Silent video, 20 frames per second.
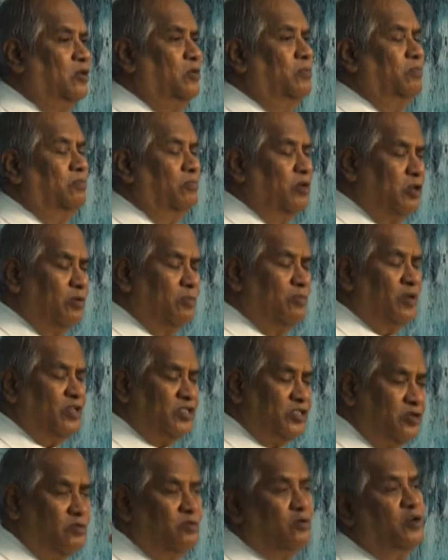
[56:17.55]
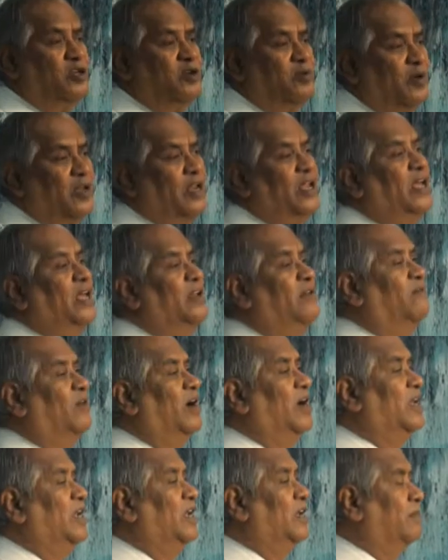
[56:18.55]
You, you must know your
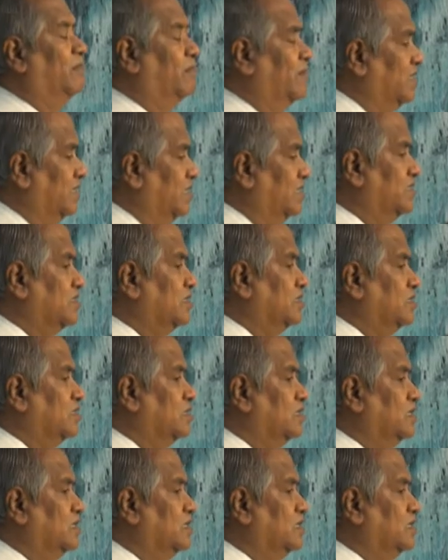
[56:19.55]
environment.